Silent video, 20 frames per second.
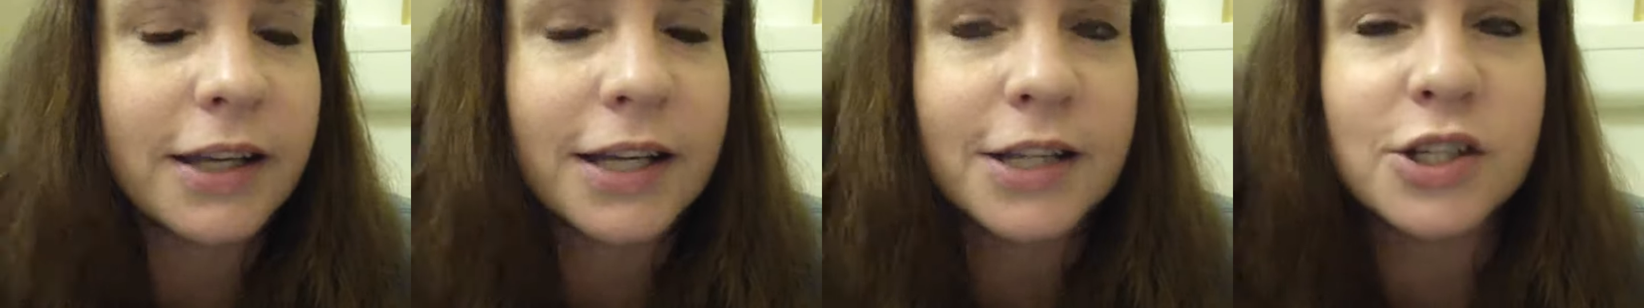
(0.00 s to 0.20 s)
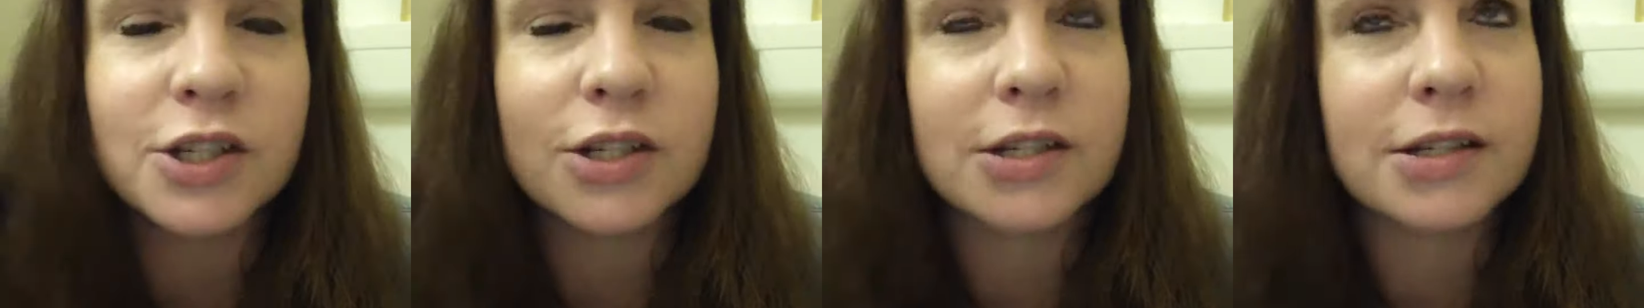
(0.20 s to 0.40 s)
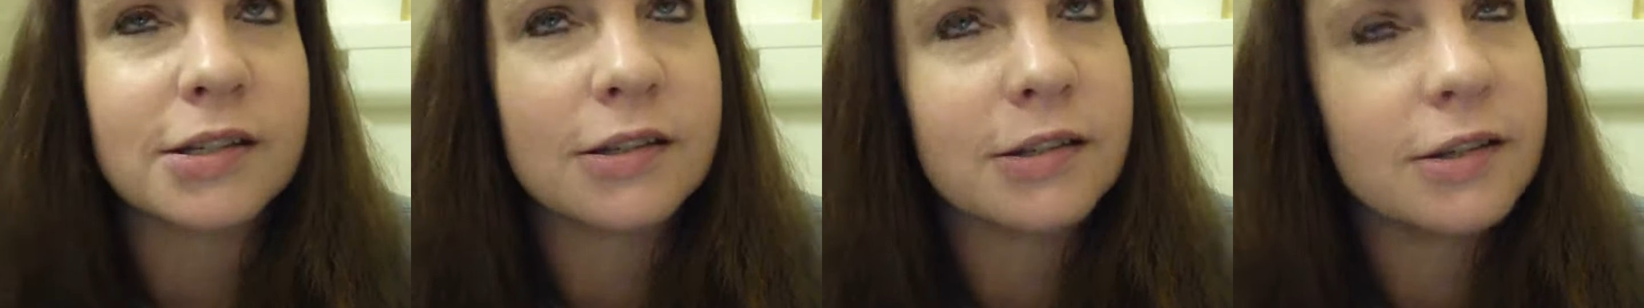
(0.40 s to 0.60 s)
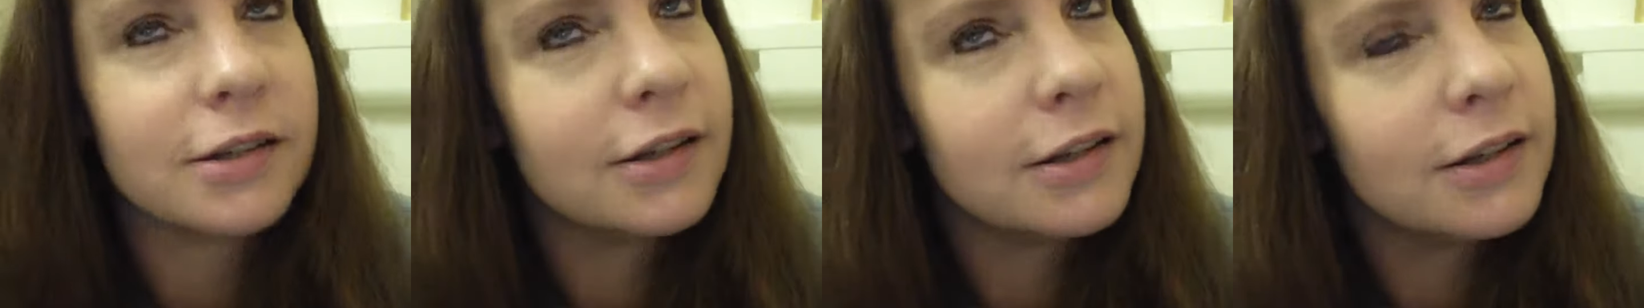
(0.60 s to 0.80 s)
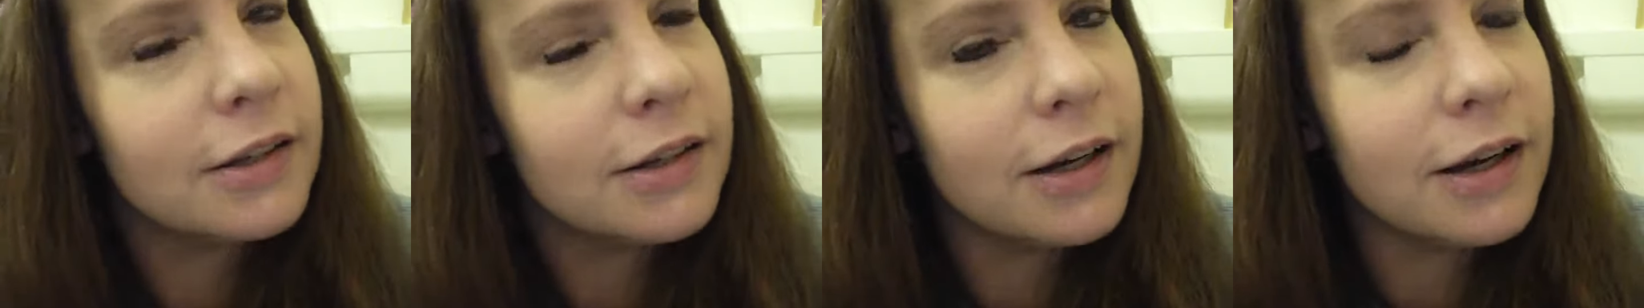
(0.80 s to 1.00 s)
It's just,
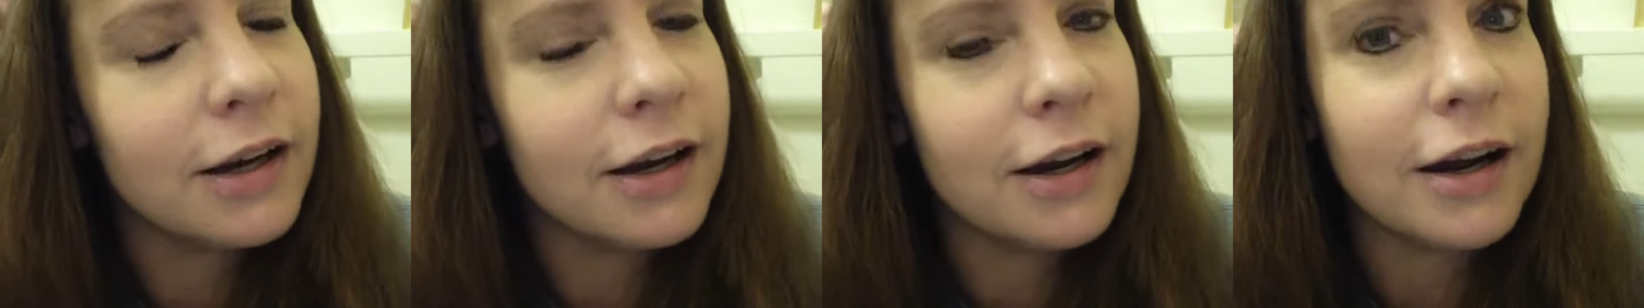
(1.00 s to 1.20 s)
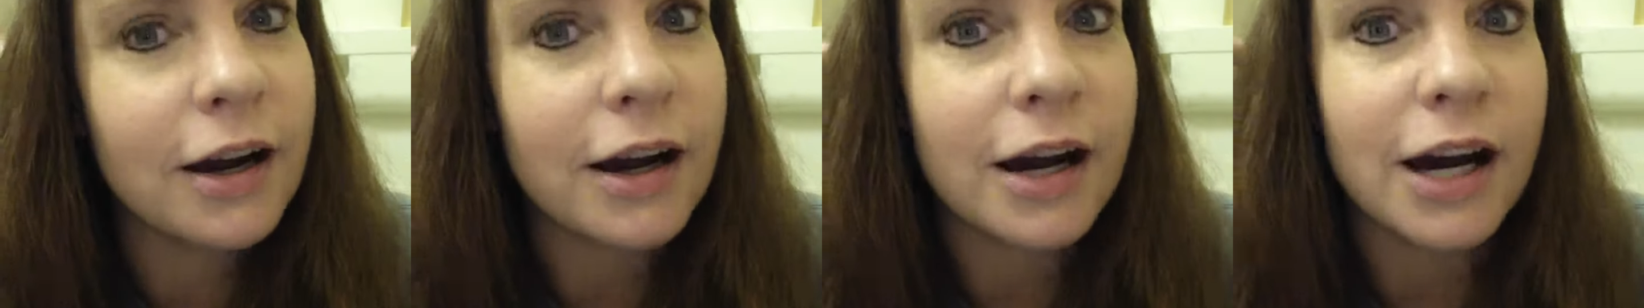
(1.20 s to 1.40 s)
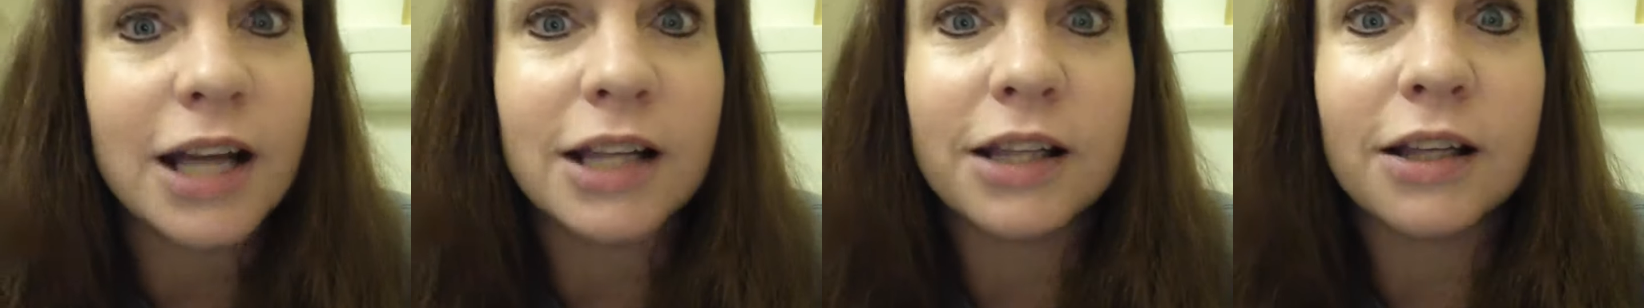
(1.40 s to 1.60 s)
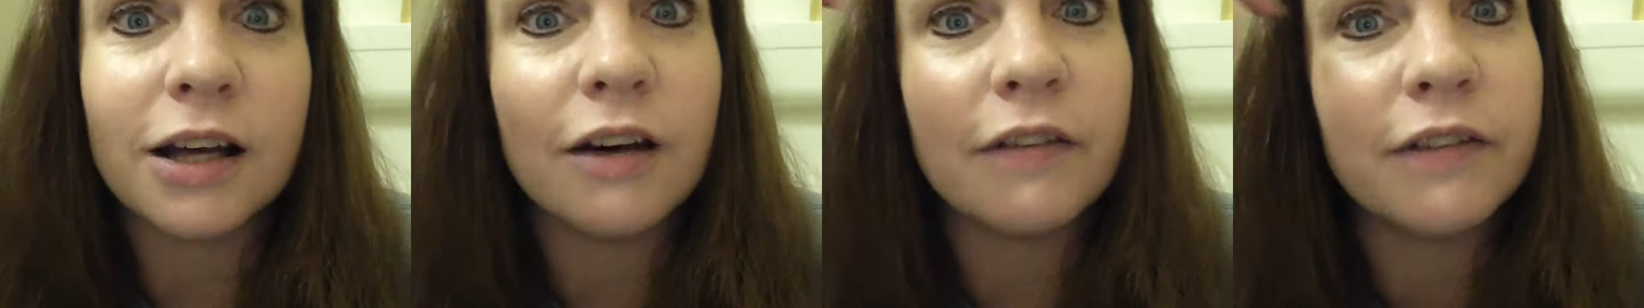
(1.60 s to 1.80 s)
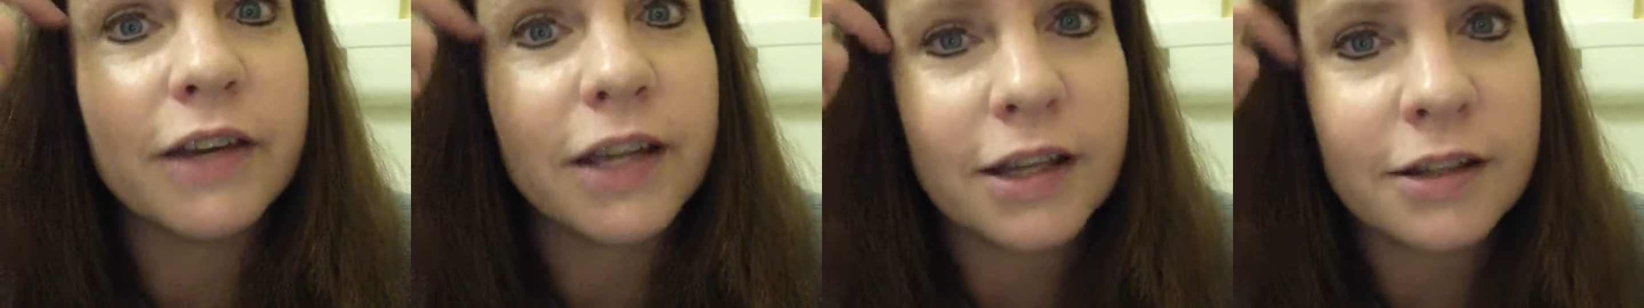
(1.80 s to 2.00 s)
I
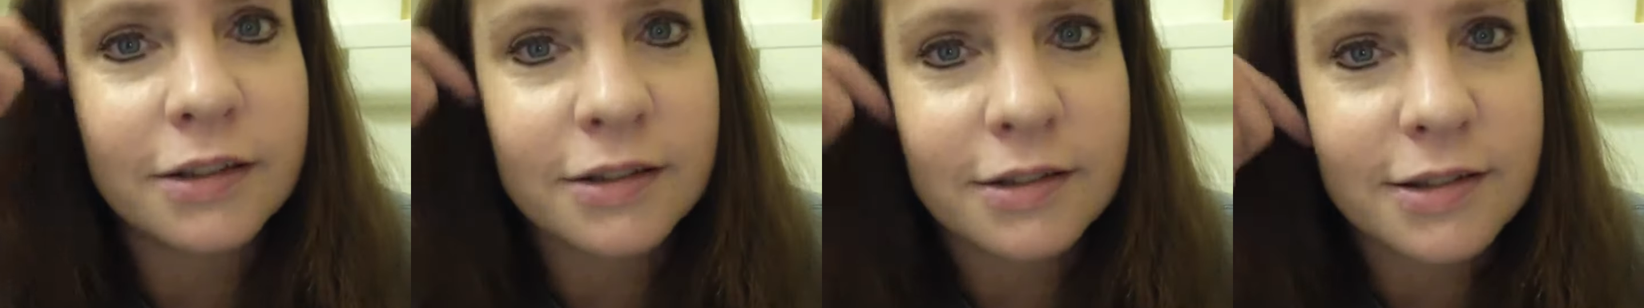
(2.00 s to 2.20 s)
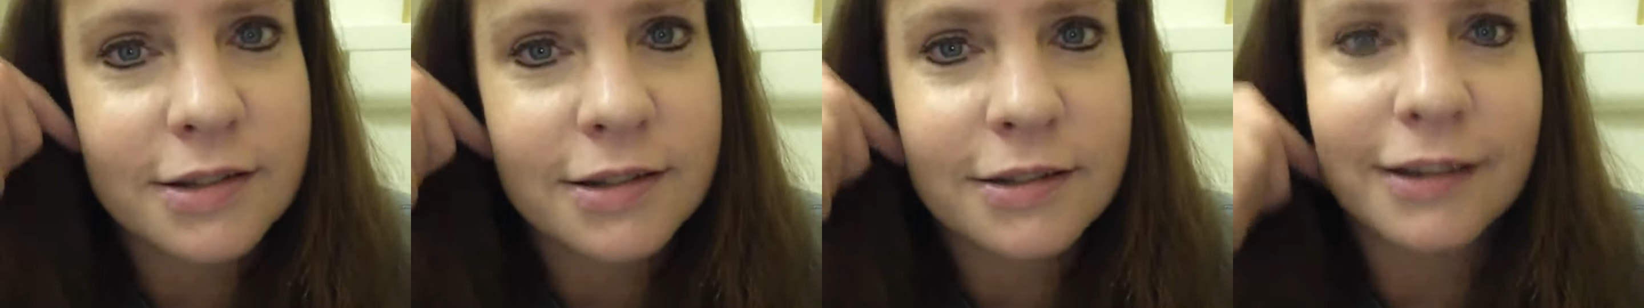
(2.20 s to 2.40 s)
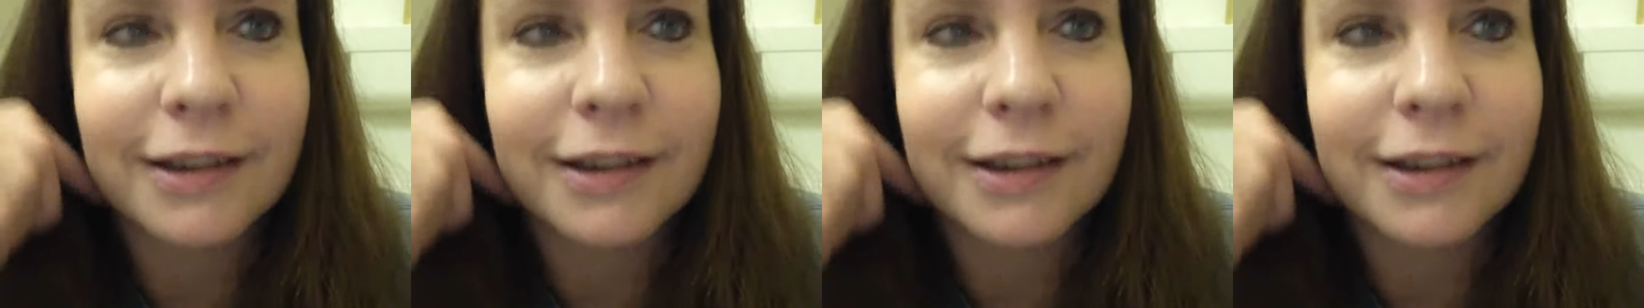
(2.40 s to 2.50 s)
love kittens.